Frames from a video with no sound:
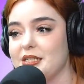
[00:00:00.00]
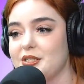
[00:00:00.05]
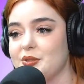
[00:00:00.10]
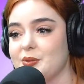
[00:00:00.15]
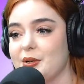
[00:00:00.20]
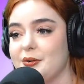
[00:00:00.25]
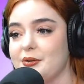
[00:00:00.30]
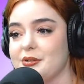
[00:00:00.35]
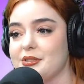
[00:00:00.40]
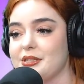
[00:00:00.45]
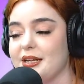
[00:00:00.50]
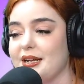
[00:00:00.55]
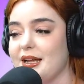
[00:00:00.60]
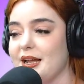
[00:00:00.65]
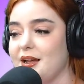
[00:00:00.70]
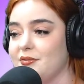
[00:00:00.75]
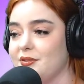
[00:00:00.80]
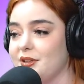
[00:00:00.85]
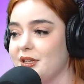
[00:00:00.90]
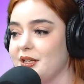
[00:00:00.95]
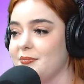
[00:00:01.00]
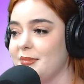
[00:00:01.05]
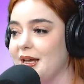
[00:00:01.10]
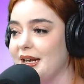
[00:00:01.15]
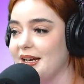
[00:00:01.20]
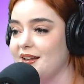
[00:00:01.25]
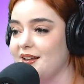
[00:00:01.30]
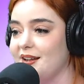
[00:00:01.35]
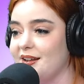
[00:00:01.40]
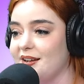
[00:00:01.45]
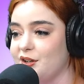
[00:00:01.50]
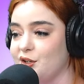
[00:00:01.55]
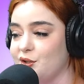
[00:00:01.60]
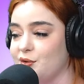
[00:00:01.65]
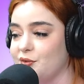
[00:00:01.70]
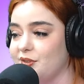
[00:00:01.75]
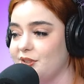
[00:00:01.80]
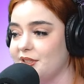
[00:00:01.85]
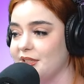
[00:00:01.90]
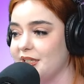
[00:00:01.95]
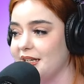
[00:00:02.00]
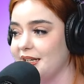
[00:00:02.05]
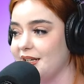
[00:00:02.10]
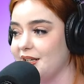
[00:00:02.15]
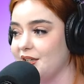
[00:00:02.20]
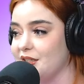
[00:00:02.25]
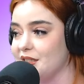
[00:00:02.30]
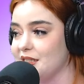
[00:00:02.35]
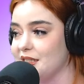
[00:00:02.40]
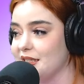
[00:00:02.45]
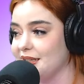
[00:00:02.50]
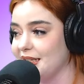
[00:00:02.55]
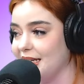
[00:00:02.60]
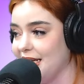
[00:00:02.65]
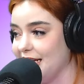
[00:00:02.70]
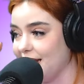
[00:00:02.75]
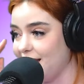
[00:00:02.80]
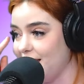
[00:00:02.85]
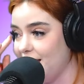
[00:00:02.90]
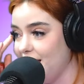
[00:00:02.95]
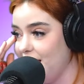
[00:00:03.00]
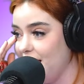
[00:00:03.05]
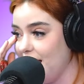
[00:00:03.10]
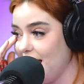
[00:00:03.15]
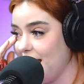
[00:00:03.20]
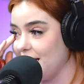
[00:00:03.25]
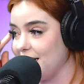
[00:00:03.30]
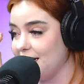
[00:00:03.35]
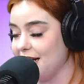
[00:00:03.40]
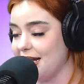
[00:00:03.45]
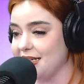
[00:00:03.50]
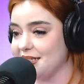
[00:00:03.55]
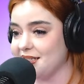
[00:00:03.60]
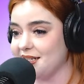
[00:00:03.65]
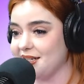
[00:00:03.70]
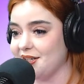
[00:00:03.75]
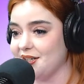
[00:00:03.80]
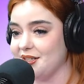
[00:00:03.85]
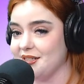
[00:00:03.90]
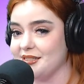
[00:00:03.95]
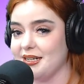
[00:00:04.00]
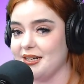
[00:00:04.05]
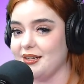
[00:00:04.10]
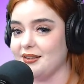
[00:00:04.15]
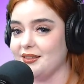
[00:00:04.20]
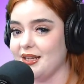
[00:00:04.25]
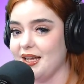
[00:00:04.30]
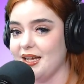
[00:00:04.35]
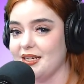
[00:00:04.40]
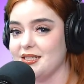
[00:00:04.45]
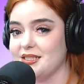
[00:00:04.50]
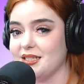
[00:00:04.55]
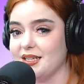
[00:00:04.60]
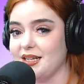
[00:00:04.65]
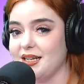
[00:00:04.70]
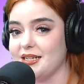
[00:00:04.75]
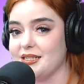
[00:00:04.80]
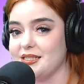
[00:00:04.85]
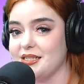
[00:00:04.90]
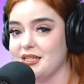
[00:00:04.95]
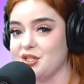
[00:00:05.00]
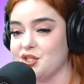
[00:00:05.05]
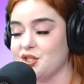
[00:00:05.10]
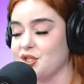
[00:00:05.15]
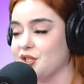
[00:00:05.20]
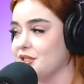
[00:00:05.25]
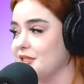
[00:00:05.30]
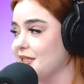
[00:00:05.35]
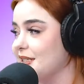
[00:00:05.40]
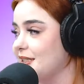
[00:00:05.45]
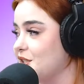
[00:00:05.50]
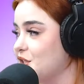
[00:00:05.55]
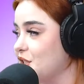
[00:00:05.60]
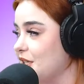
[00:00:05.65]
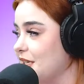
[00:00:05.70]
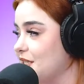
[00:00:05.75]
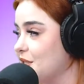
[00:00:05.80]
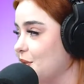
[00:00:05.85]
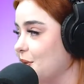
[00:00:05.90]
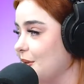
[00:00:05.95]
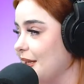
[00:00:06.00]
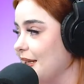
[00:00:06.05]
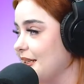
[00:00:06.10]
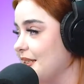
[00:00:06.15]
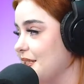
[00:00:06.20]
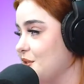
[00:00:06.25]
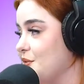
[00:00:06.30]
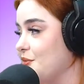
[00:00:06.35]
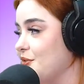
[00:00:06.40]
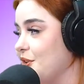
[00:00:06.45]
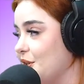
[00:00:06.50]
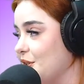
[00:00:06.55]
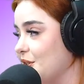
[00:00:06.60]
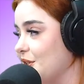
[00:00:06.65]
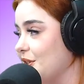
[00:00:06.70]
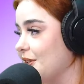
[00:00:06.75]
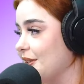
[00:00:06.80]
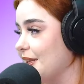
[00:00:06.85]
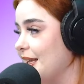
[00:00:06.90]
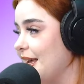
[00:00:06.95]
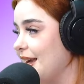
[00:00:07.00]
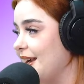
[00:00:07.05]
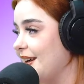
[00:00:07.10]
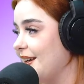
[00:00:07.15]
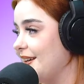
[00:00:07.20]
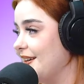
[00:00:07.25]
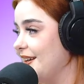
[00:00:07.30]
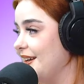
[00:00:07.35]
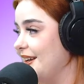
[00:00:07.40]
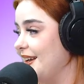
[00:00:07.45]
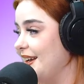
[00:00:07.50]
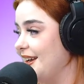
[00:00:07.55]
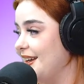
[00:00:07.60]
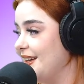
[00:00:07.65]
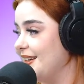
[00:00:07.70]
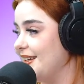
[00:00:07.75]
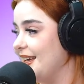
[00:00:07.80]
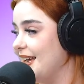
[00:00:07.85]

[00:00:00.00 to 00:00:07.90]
So I was like heavily medicated for years and like had night terrors and it led to like seizures and shit. So it like just furthered like, wow.